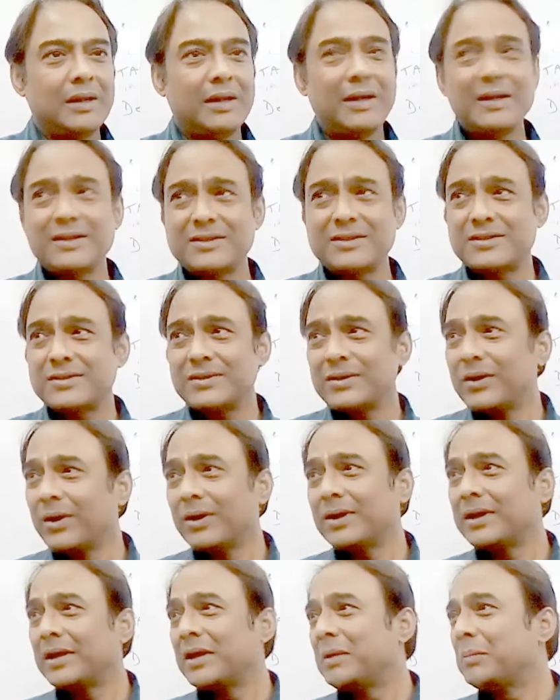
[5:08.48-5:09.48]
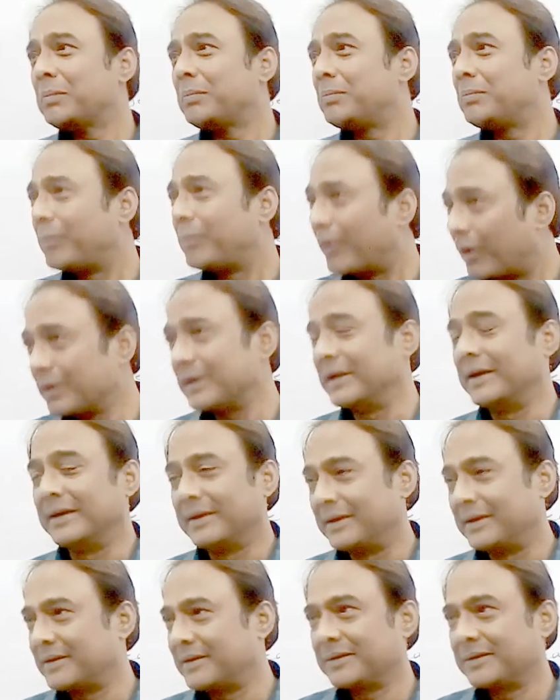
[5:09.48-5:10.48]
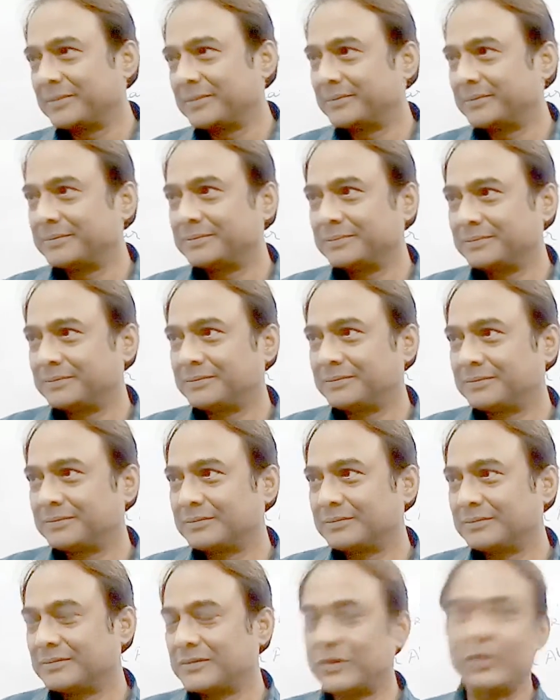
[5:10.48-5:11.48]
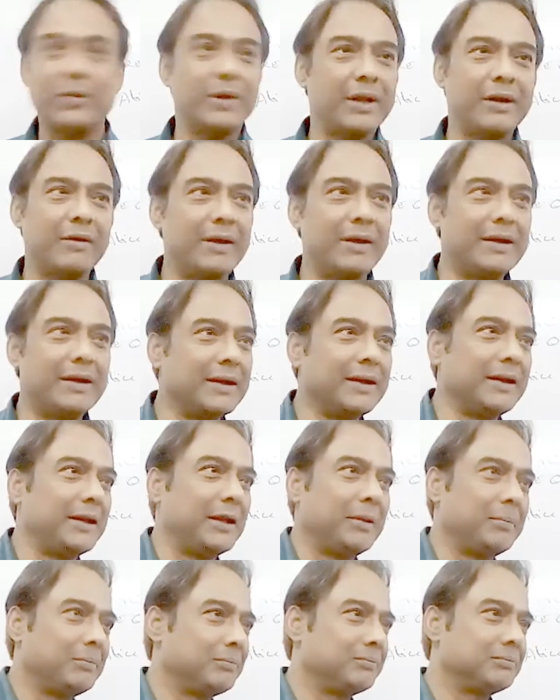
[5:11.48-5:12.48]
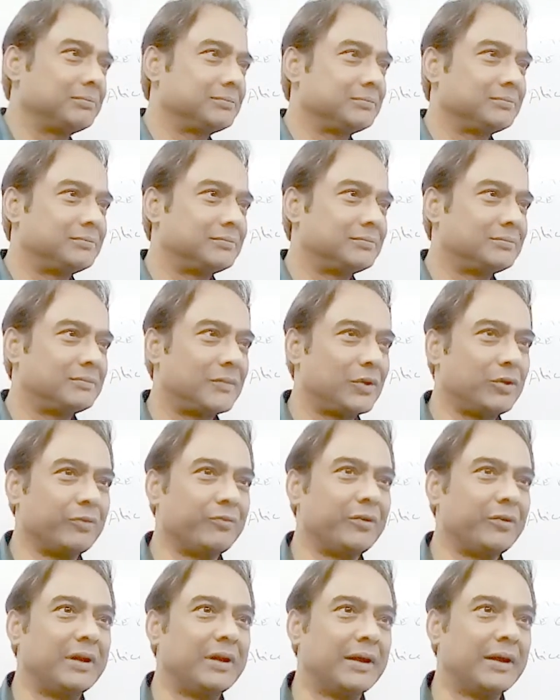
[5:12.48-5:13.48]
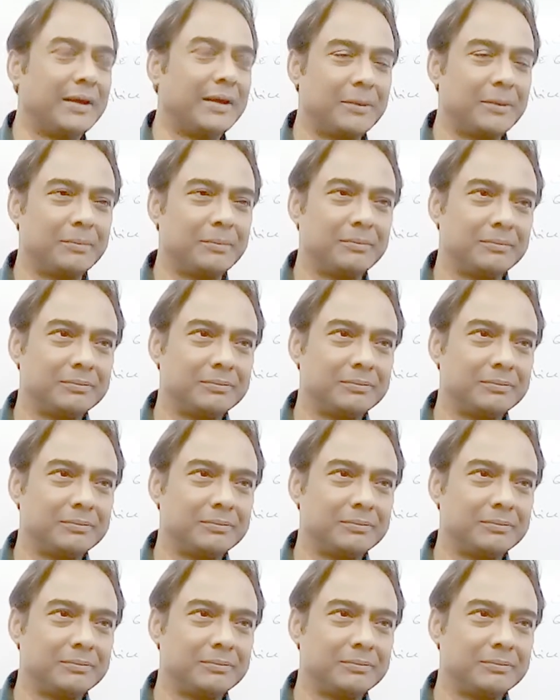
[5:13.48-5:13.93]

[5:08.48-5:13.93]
It's not important. You can write any name you feel like.